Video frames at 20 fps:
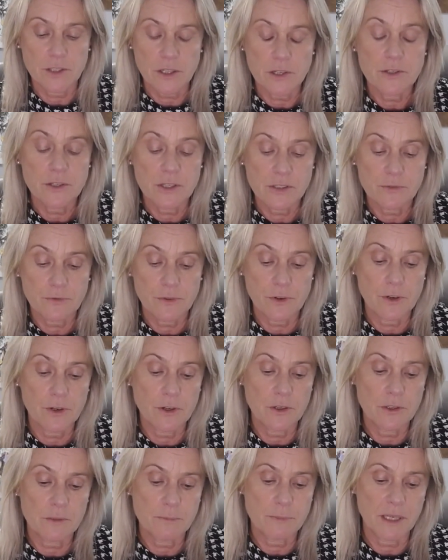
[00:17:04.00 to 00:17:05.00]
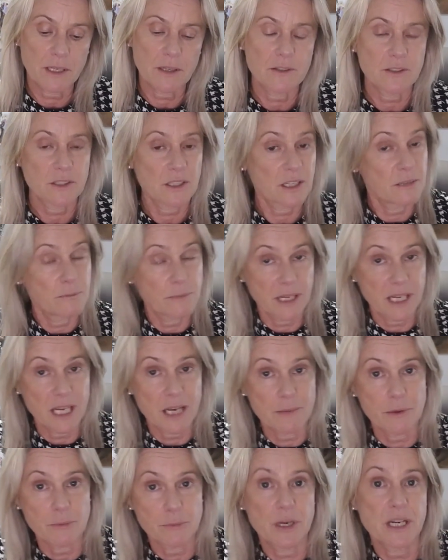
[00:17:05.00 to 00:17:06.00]
don't use food because it can
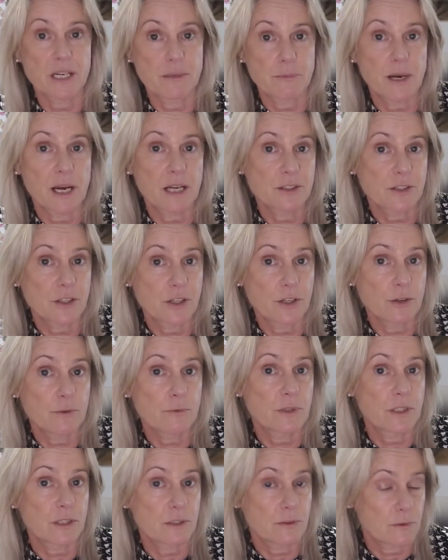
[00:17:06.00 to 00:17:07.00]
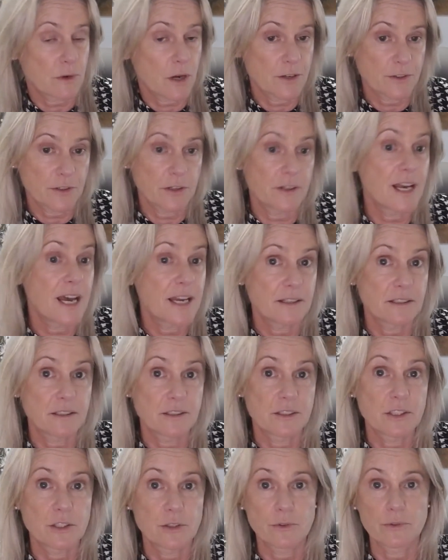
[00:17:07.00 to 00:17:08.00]
become a pre-departure cue, which I don't add
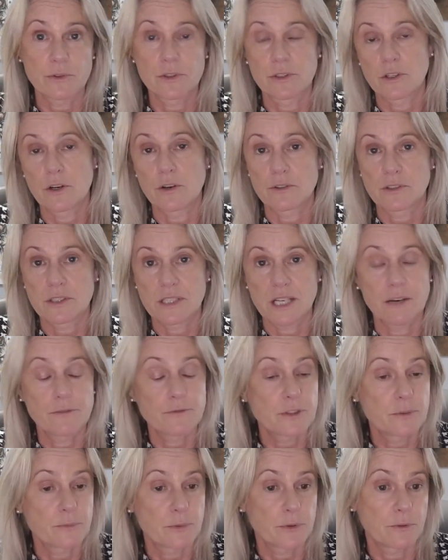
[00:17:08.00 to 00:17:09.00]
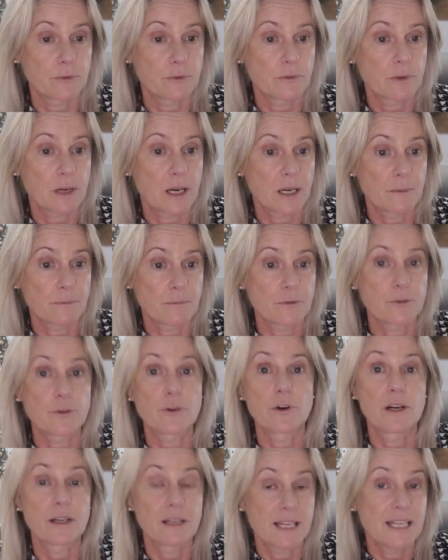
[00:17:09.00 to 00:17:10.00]
until the dog's comfortable
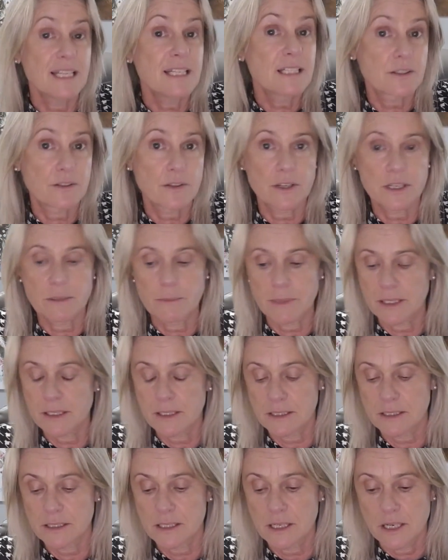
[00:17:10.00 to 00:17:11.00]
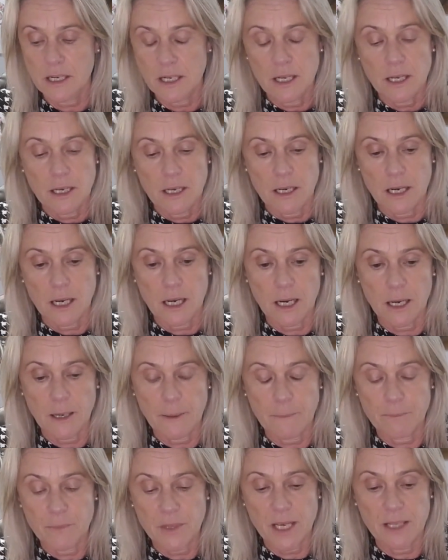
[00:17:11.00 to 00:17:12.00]
for at least 30 minutes.
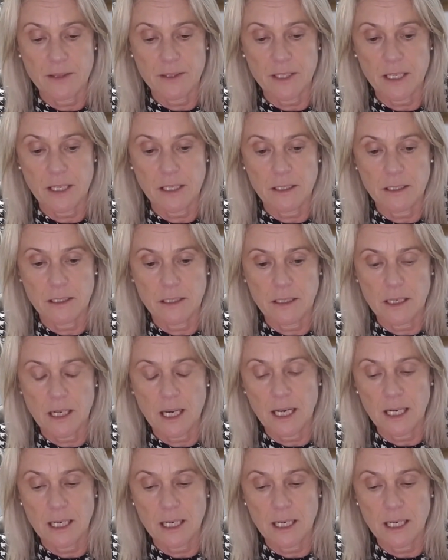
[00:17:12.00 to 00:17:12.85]
And then